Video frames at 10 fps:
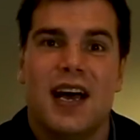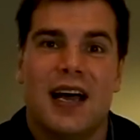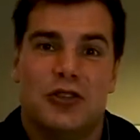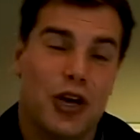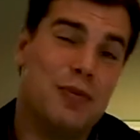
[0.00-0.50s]

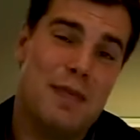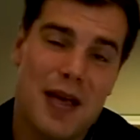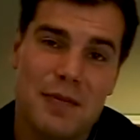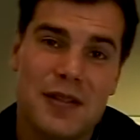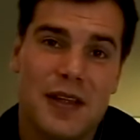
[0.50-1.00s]
And Toby
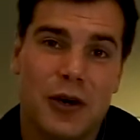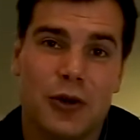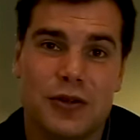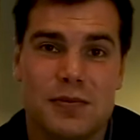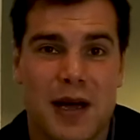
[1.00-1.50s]
Bateman, the
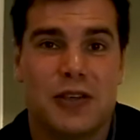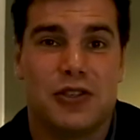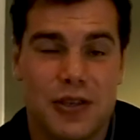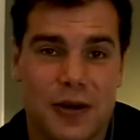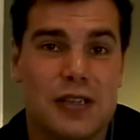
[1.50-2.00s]
old
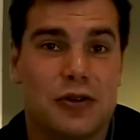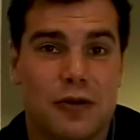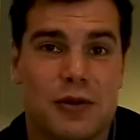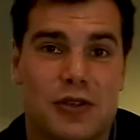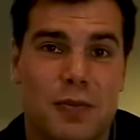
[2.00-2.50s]
managing director of Mr.